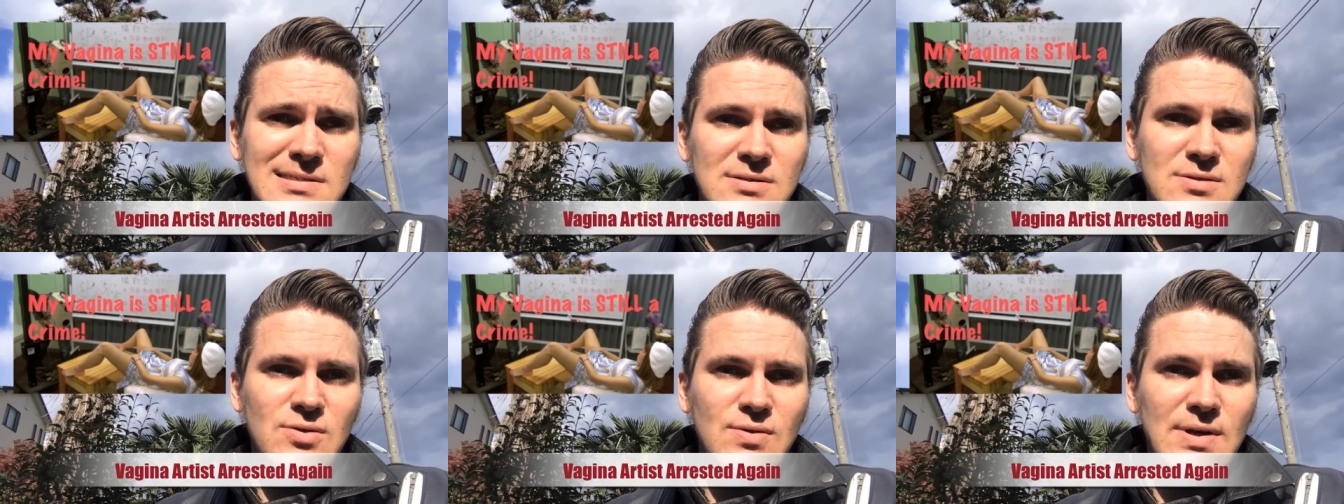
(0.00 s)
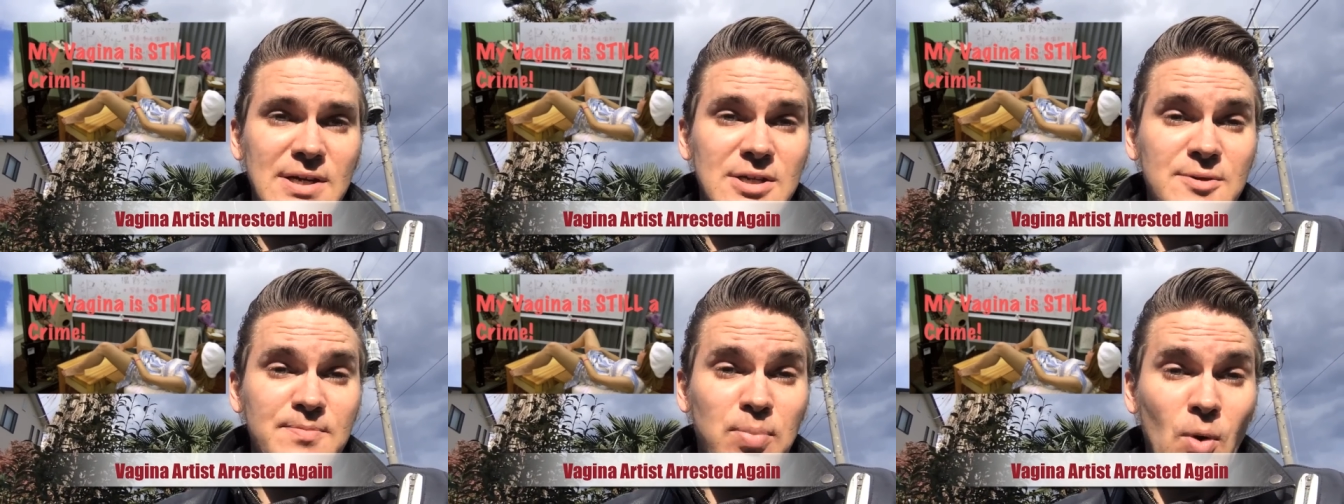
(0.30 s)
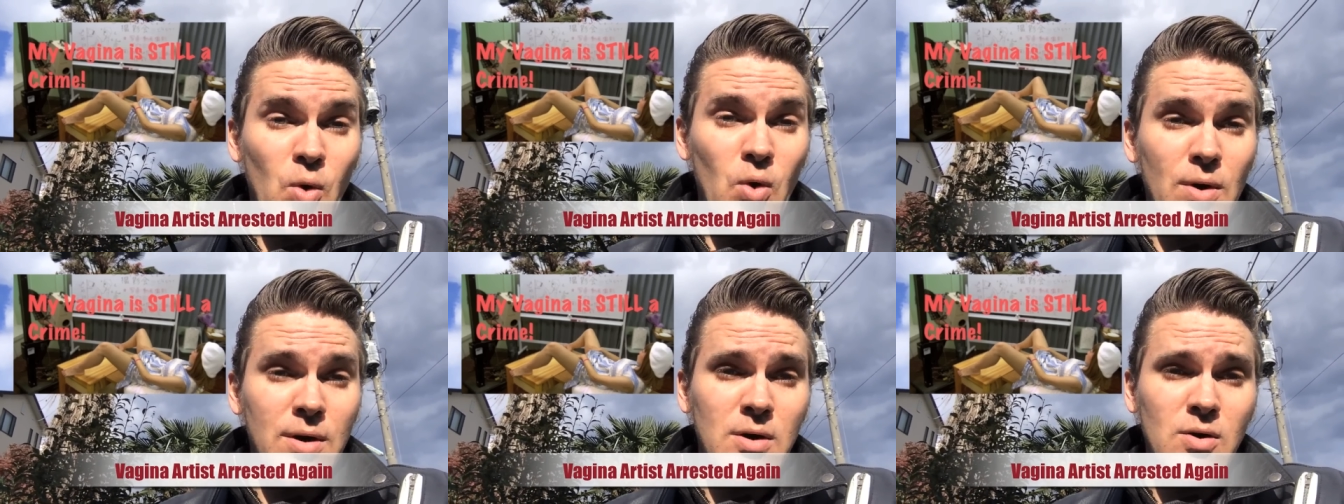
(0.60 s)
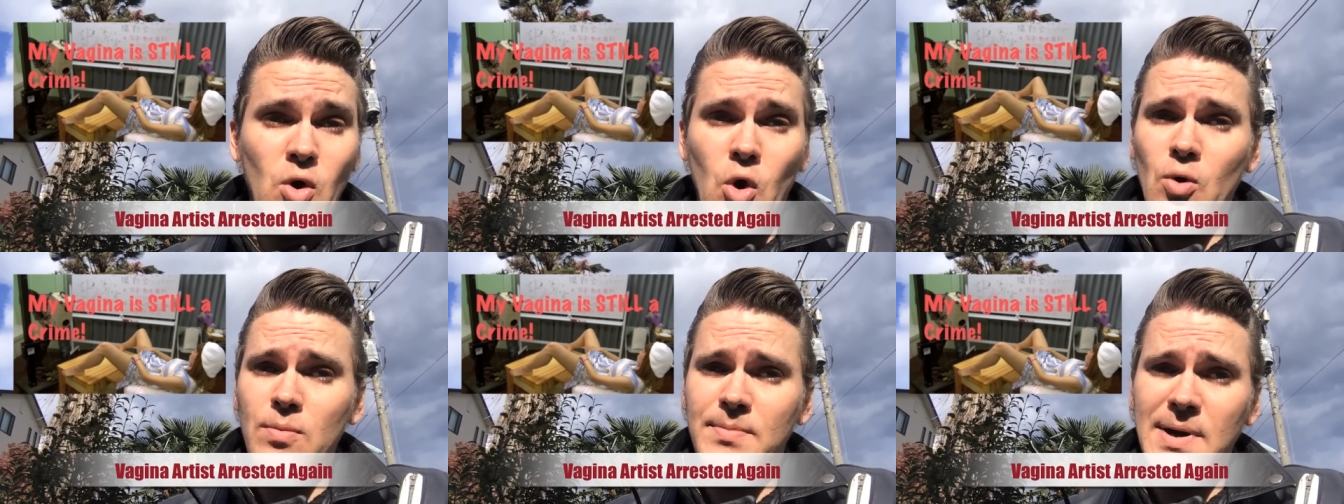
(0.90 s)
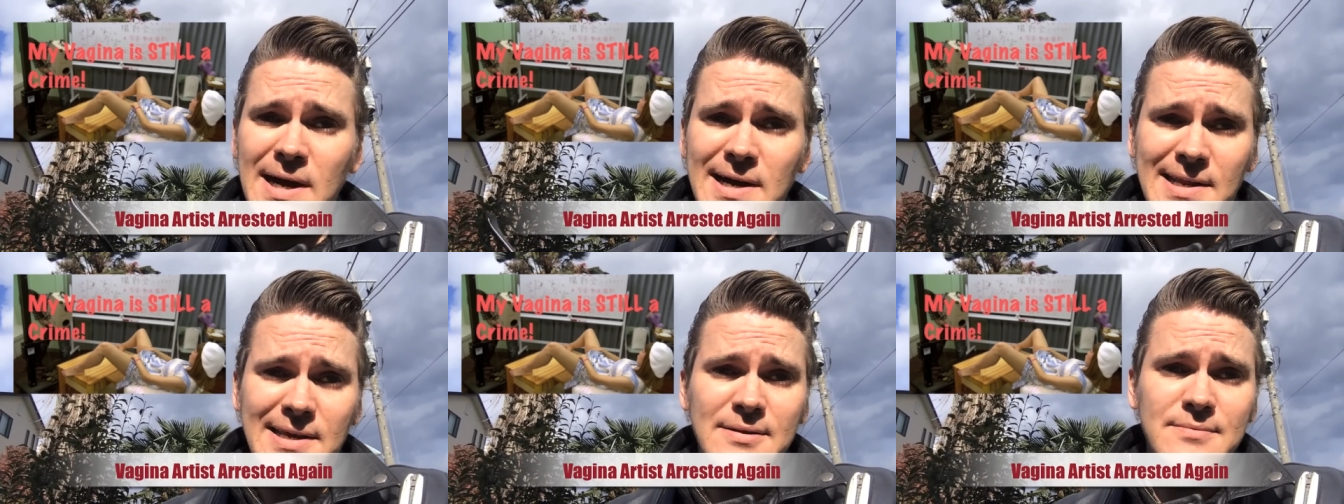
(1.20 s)
to explore her own
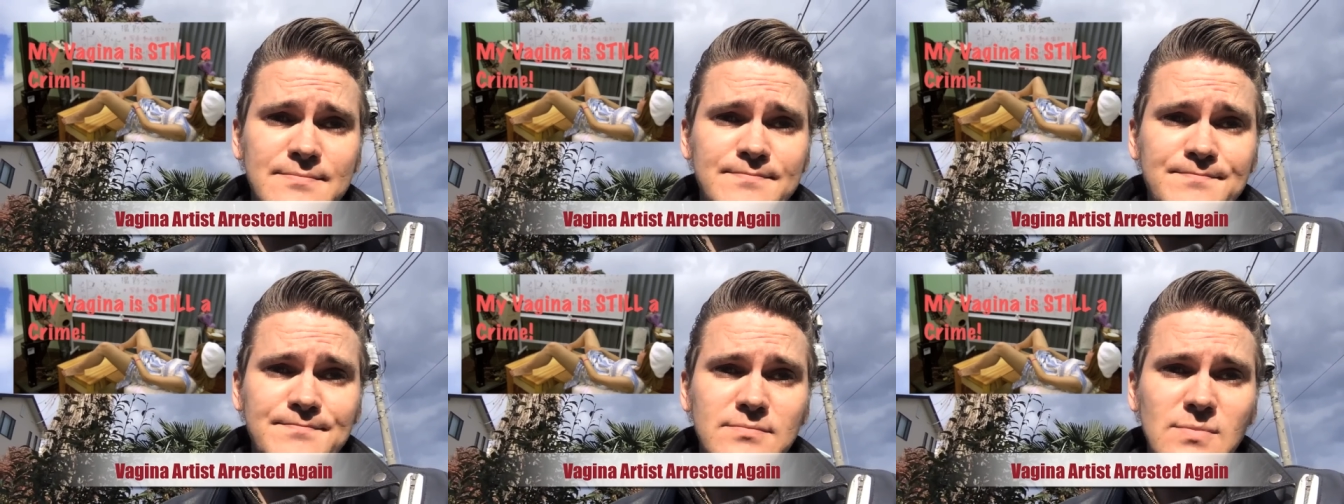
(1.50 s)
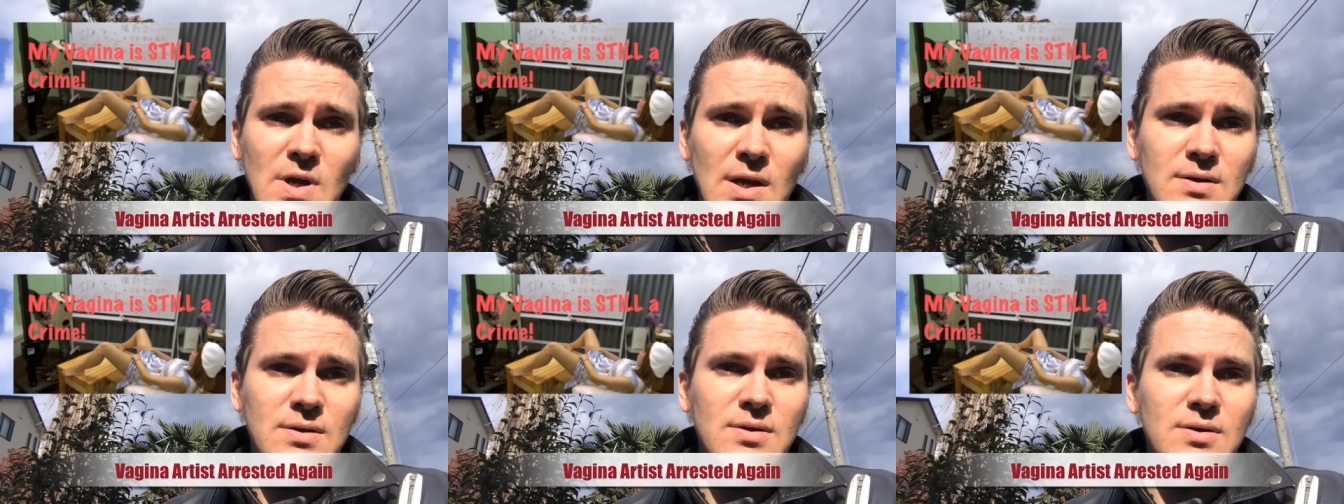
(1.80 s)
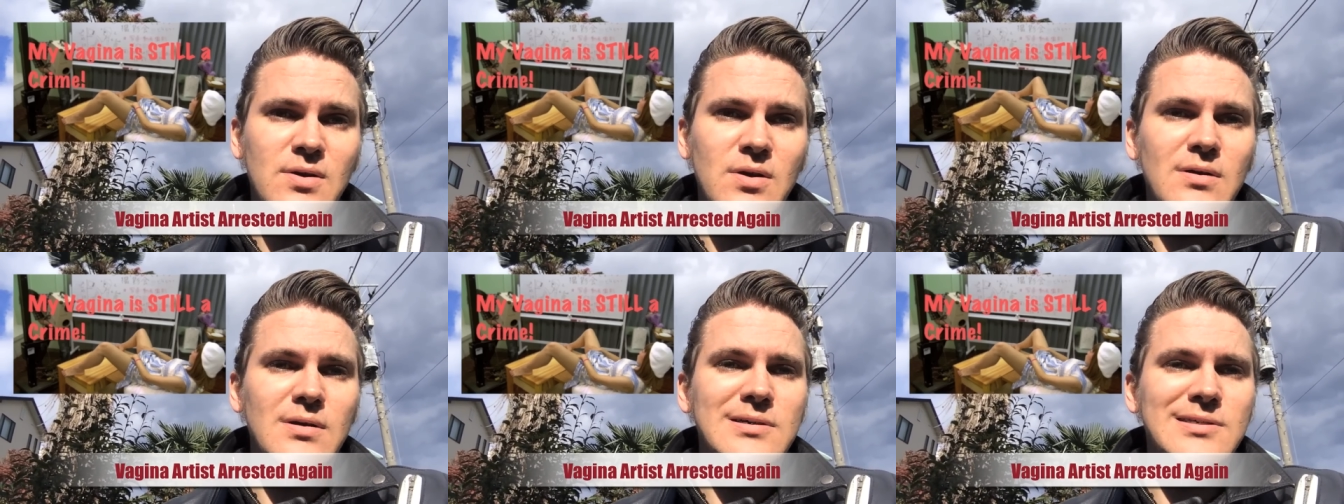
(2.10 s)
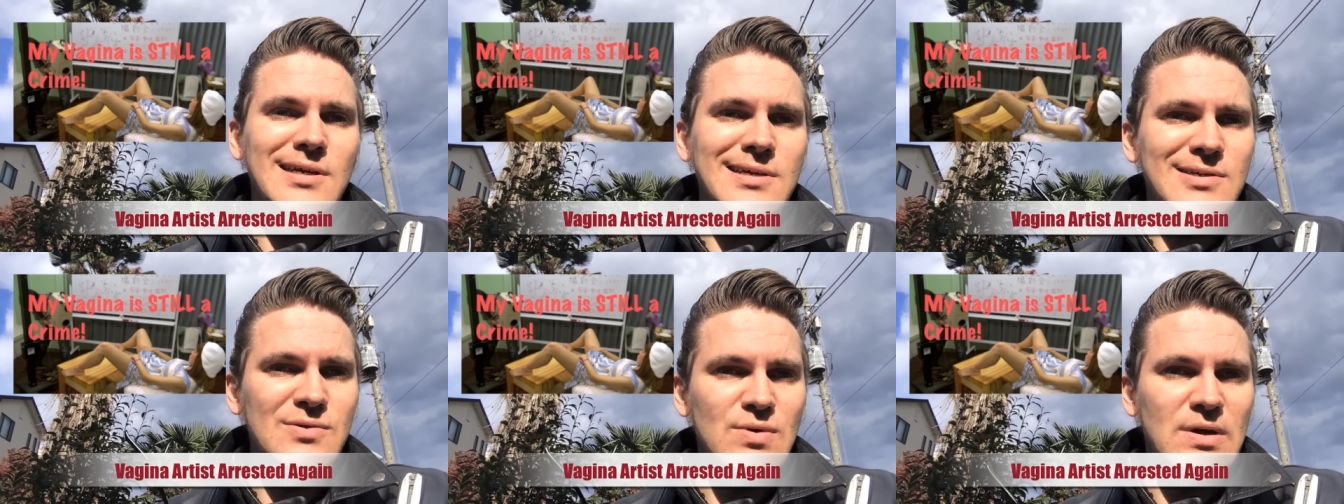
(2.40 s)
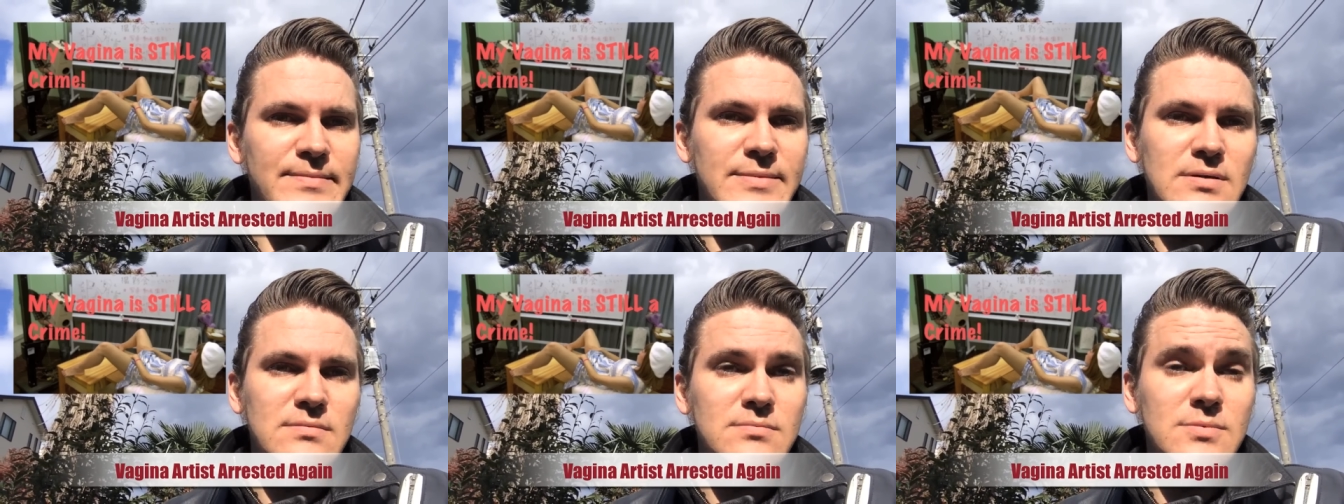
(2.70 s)
body and encourage other
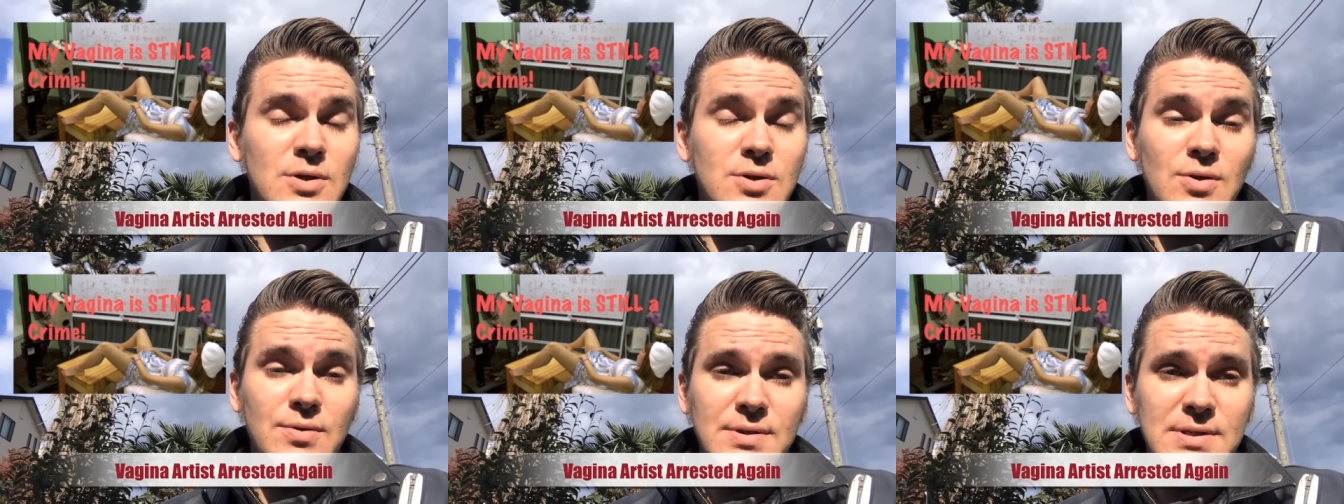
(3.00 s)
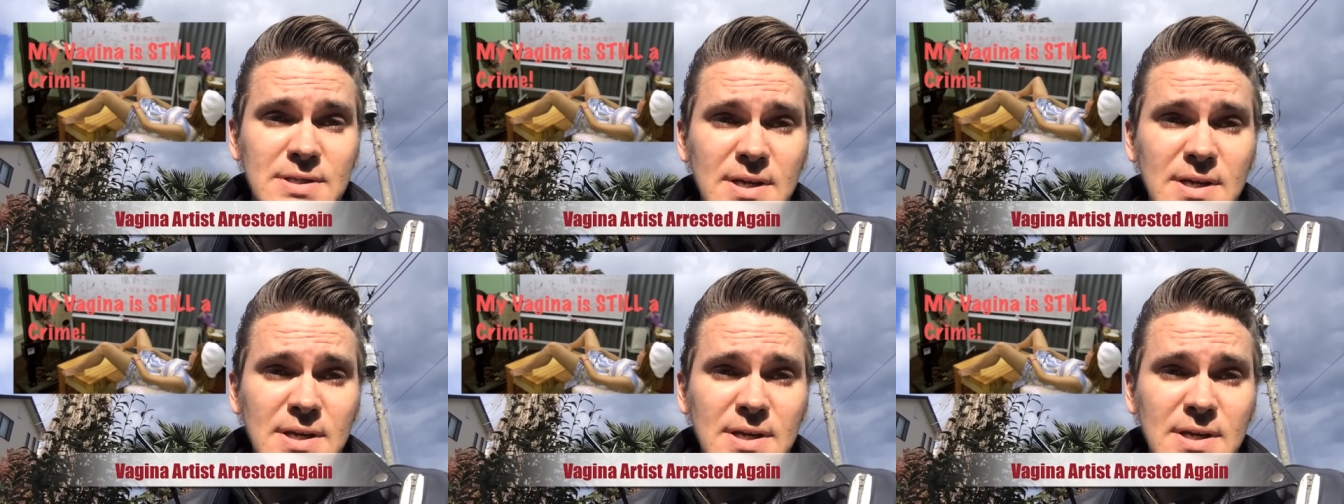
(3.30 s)
women to do the